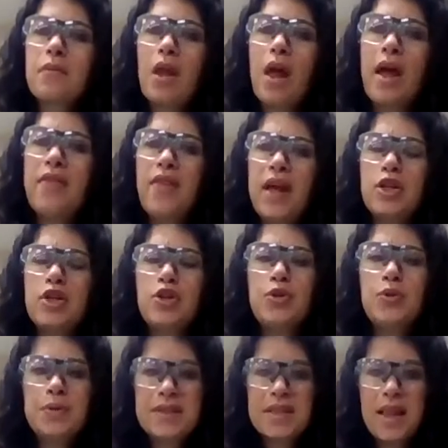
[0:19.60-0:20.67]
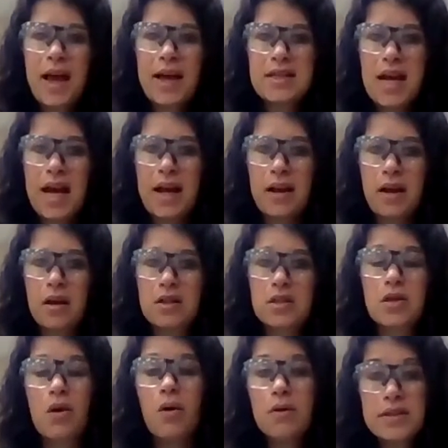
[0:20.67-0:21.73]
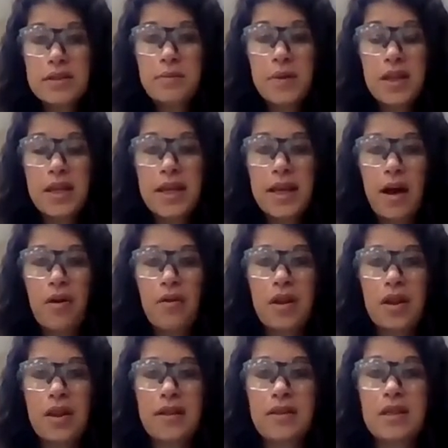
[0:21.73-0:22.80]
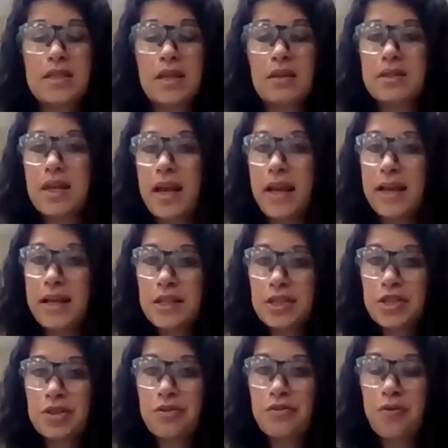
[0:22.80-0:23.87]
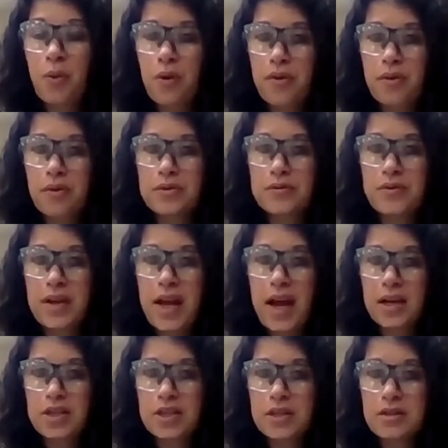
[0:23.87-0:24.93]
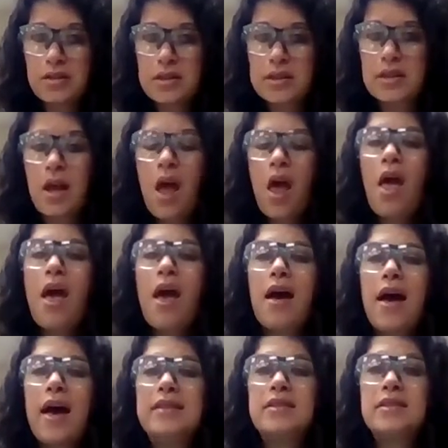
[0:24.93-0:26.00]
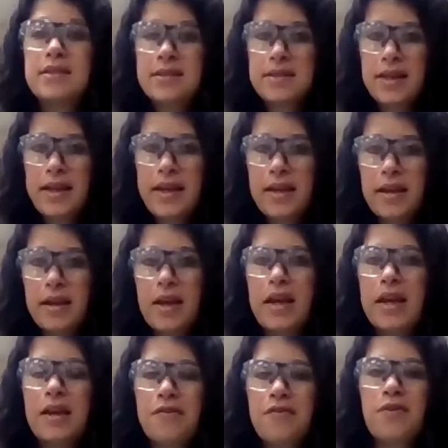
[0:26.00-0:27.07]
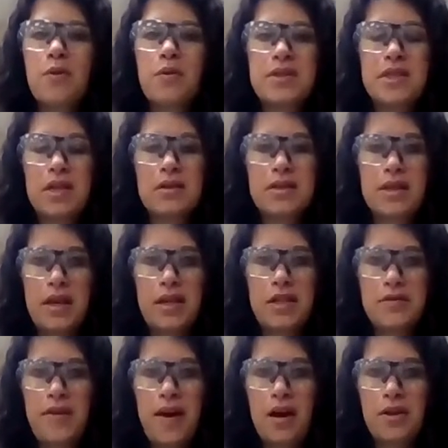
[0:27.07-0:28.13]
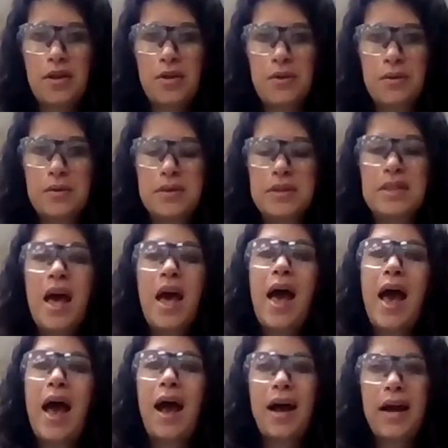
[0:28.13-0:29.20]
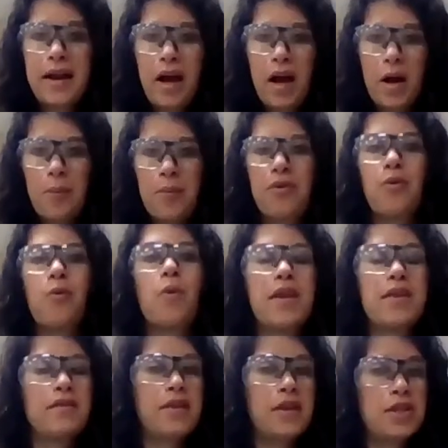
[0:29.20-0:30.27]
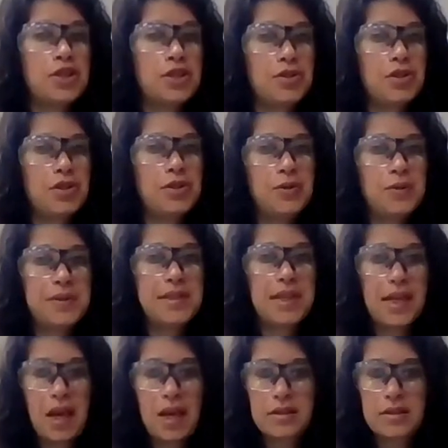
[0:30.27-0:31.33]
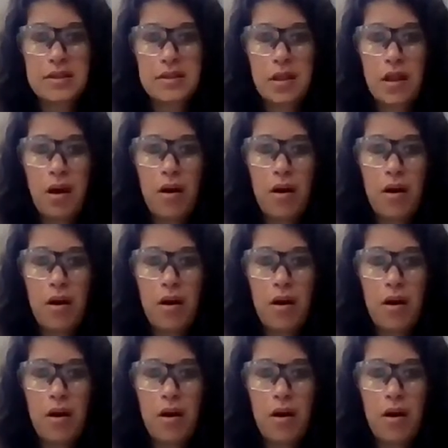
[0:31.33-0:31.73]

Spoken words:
and then use that data to ultimately calculate the delta H for those reactions and see if those delta H values add up the way that they should using Hess's law.